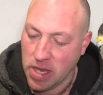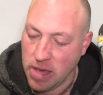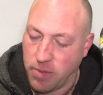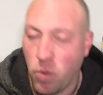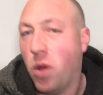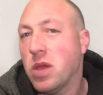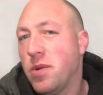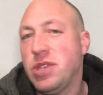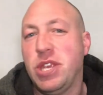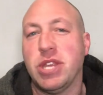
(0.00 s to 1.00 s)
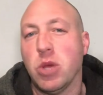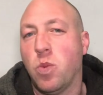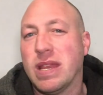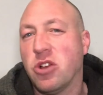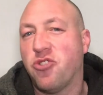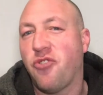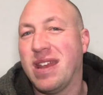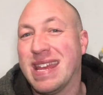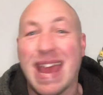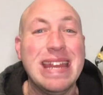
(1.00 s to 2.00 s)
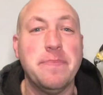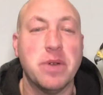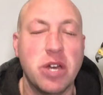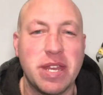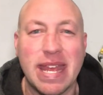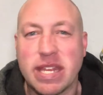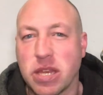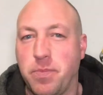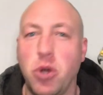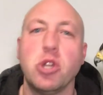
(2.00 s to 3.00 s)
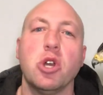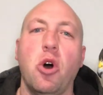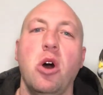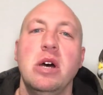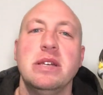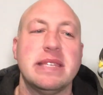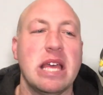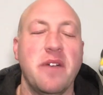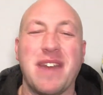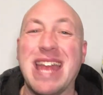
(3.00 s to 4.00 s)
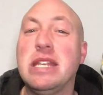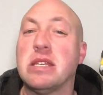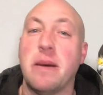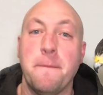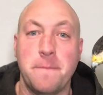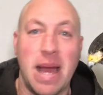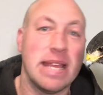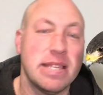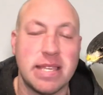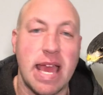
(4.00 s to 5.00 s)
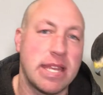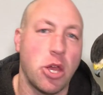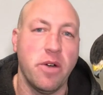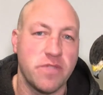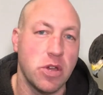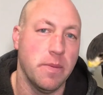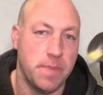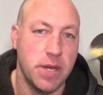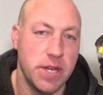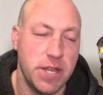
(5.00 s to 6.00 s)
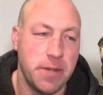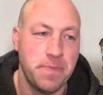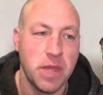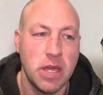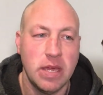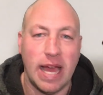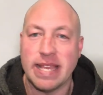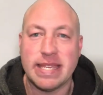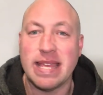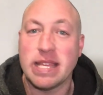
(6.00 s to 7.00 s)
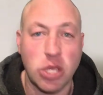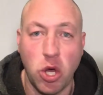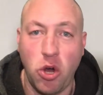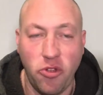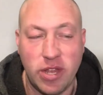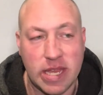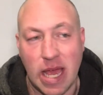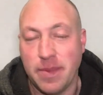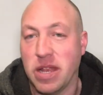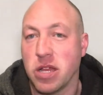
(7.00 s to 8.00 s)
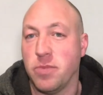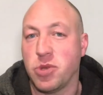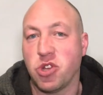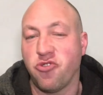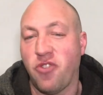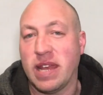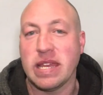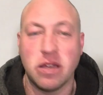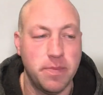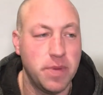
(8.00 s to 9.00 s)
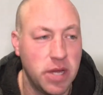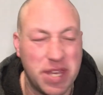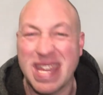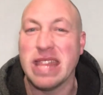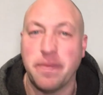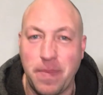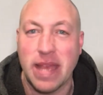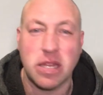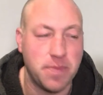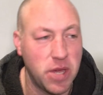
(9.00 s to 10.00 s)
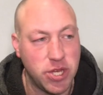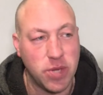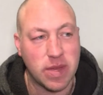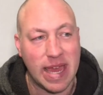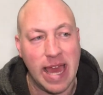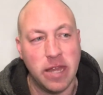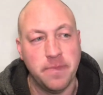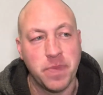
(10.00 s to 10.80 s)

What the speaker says: But what you want to do when you're training any bird is to put yourself into the mindset of your bird. I say this all the time when it comes to training your bird to get the best bird you can.